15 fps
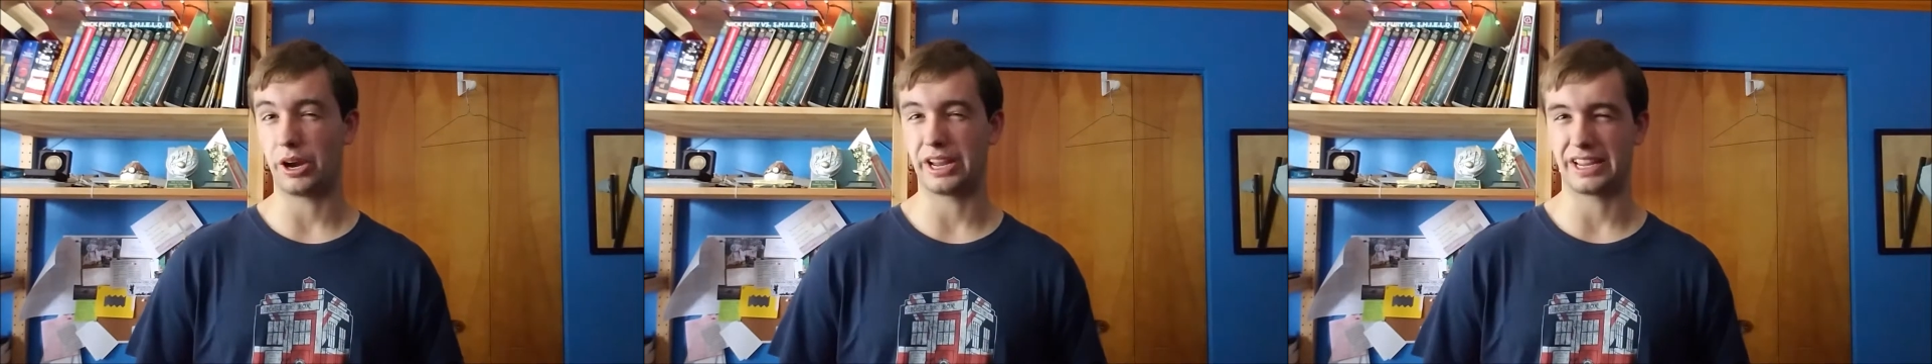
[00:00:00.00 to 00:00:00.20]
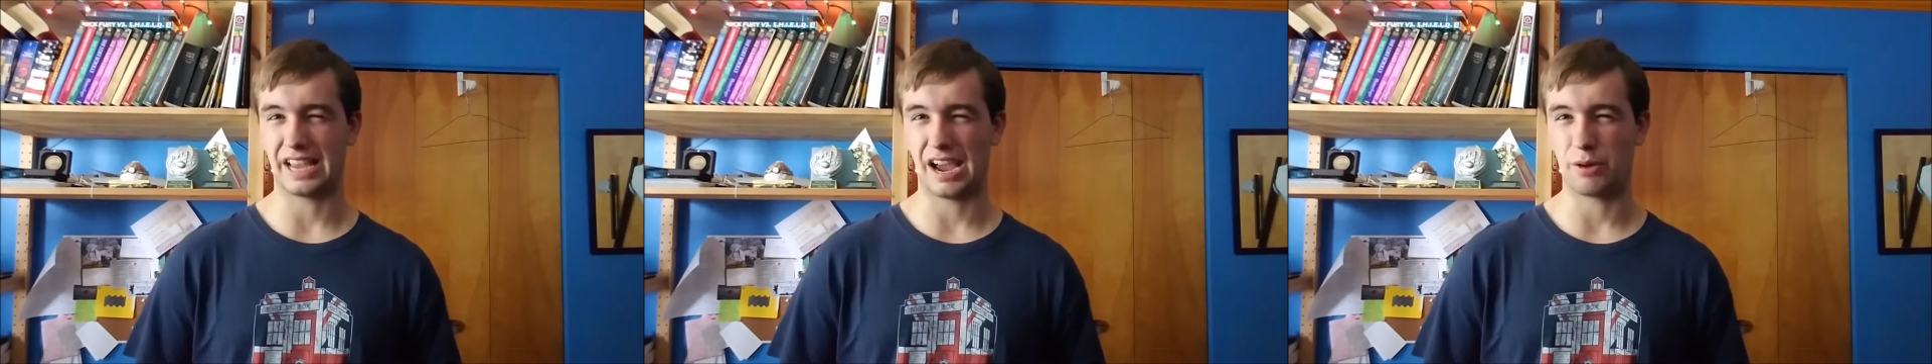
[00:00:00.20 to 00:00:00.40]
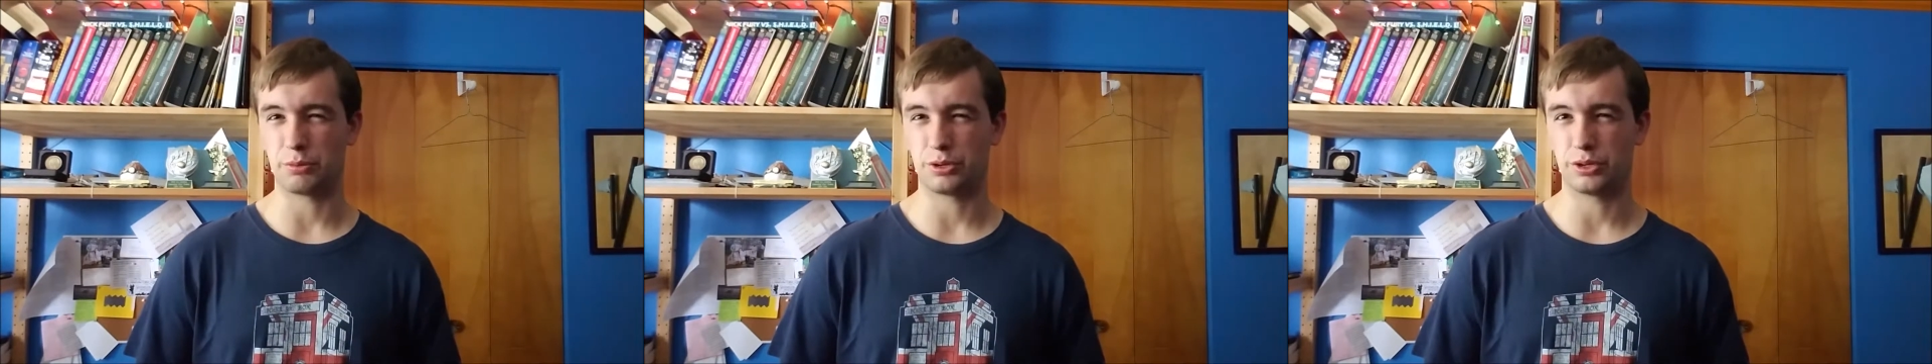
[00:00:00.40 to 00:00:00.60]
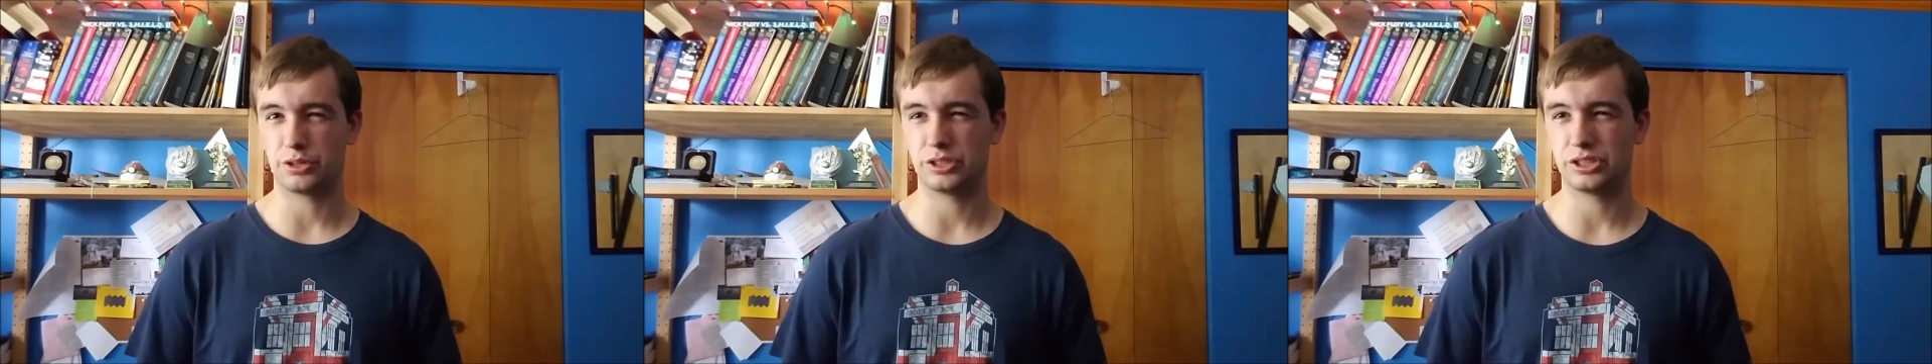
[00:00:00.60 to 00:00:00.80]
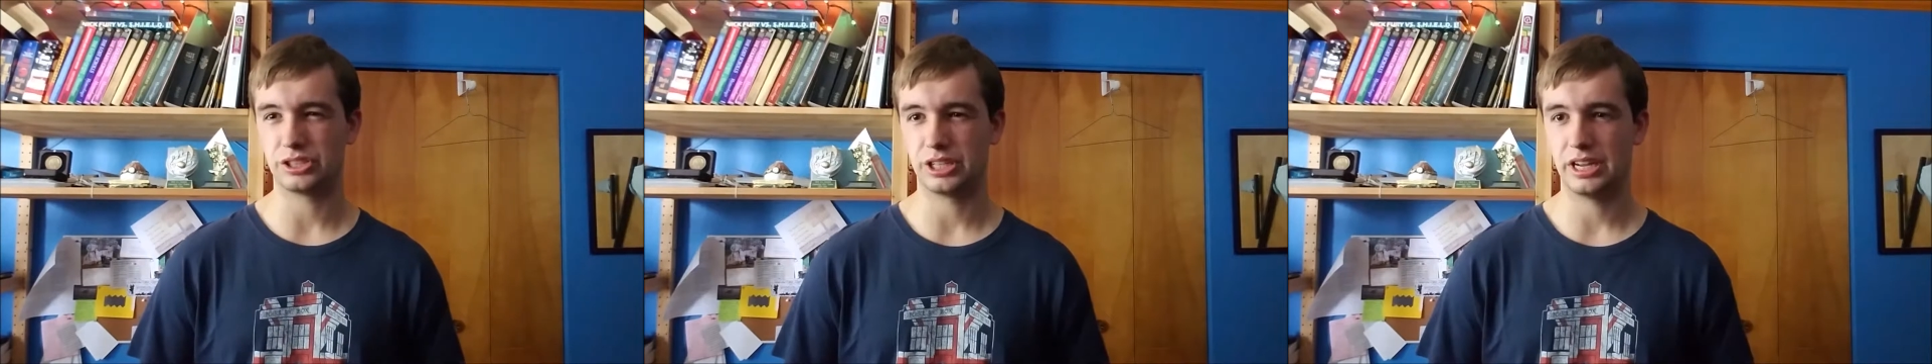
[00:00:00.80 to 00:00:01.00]

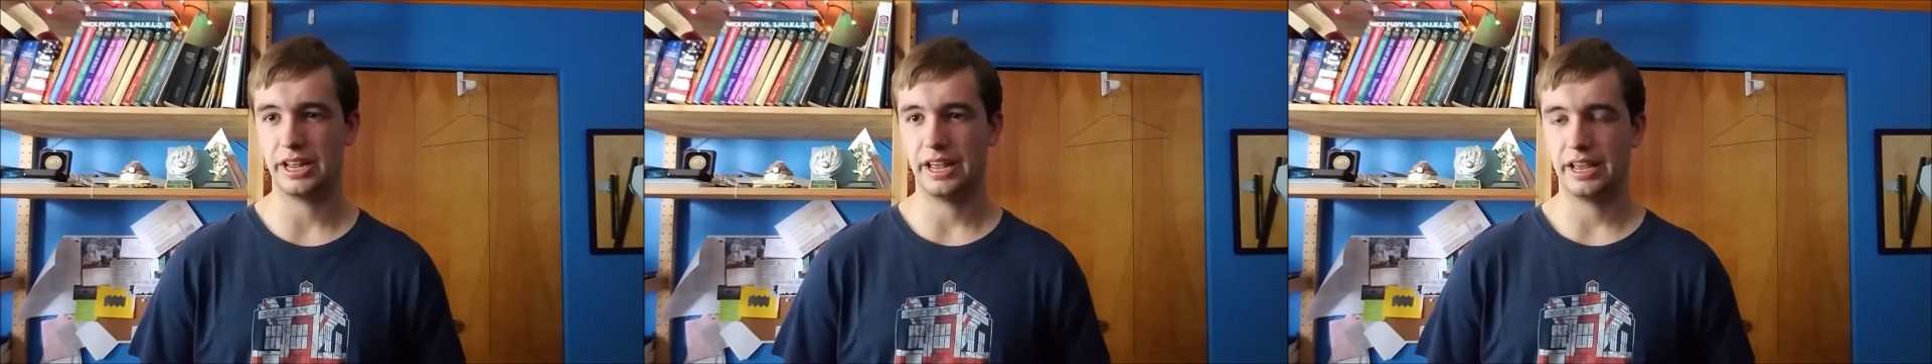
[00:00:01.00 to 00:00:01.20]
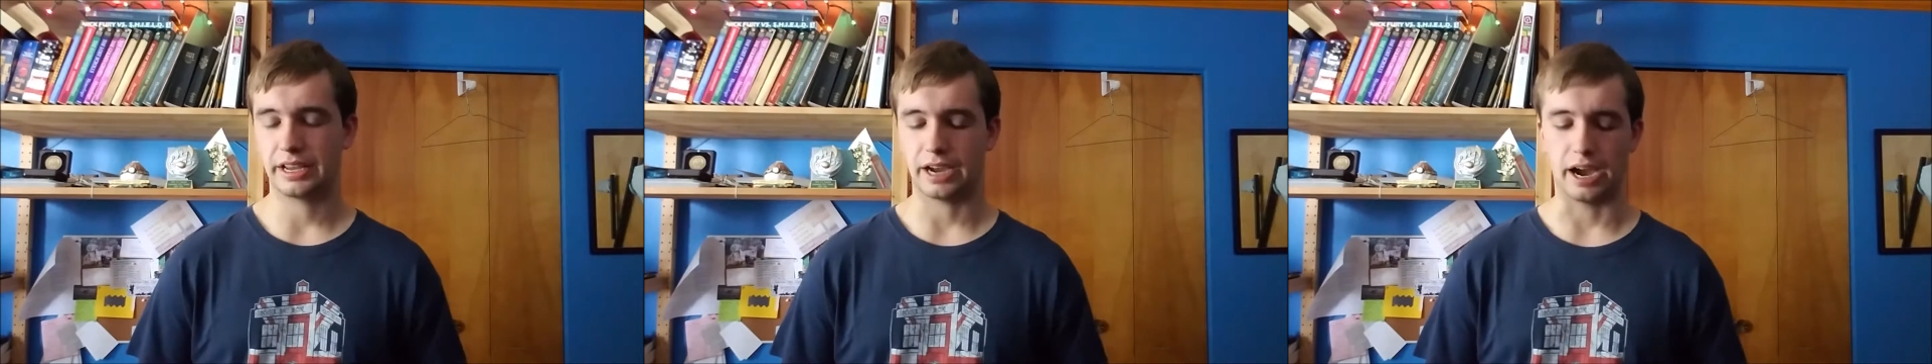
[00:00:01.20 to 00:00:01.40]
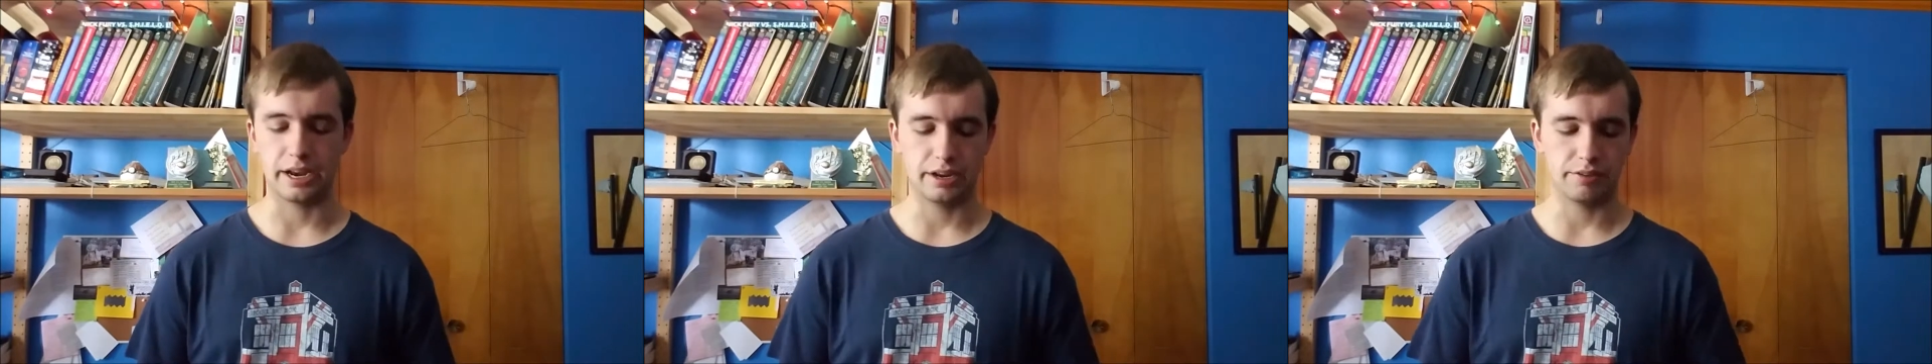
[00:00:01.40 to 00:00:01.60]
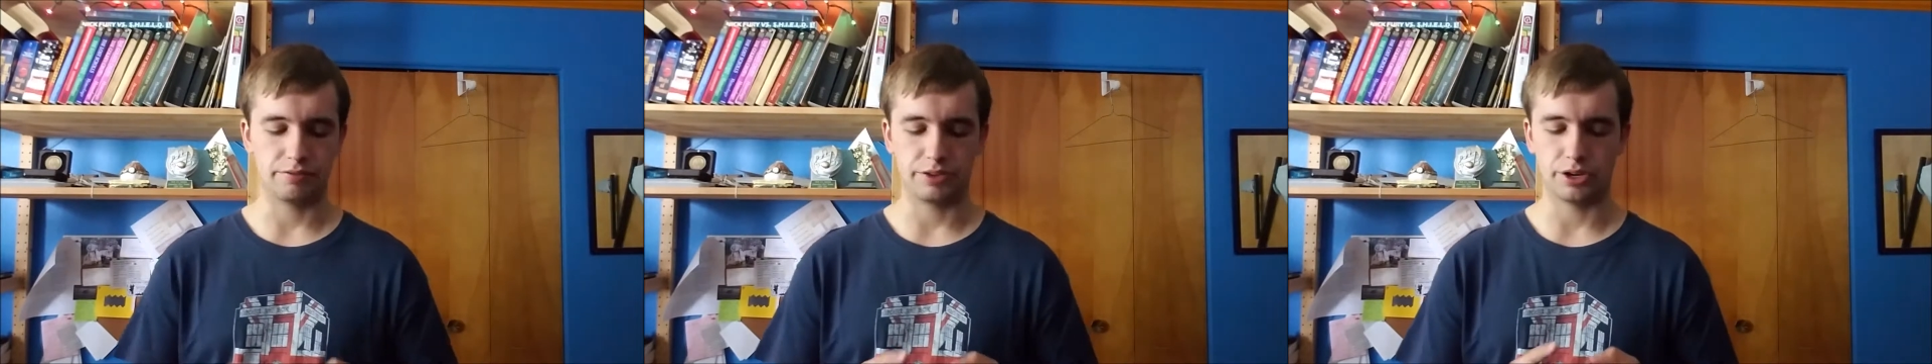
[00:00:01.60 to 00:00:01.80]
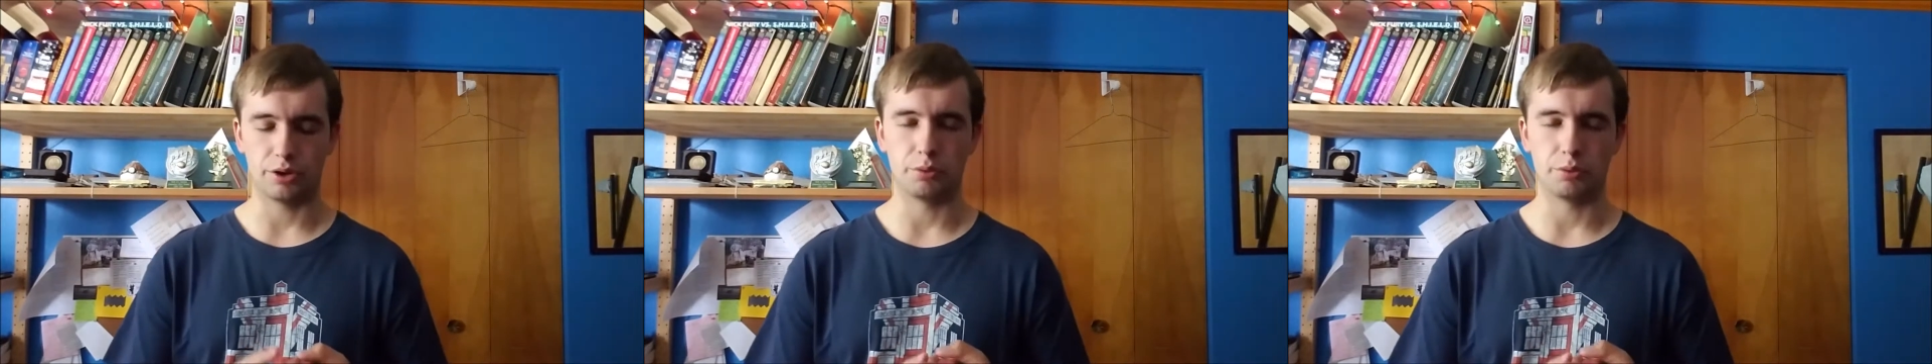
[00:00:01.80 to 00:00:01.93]
encounters, kind of,